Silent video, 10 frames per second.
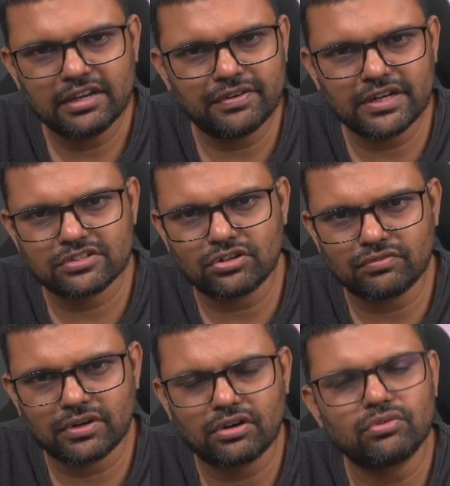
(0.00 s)
If it does not
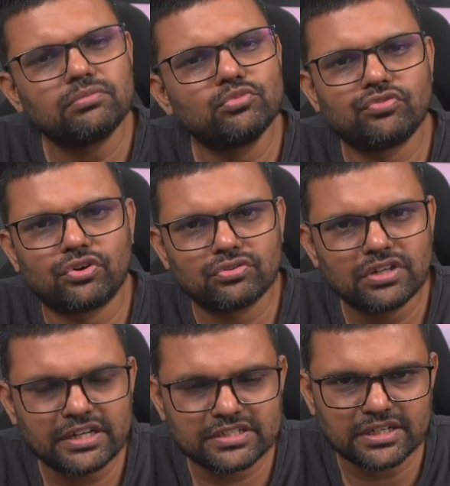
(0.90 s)
work out, move on to the
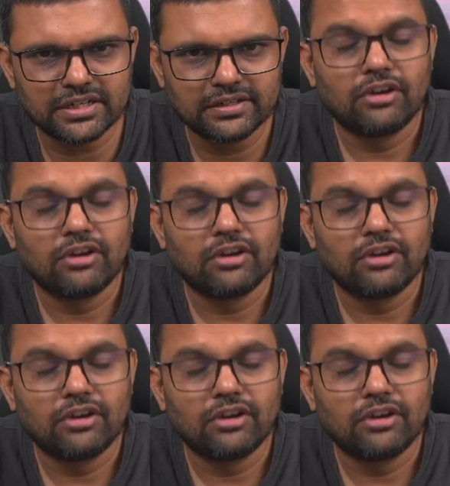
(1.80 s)
next trade.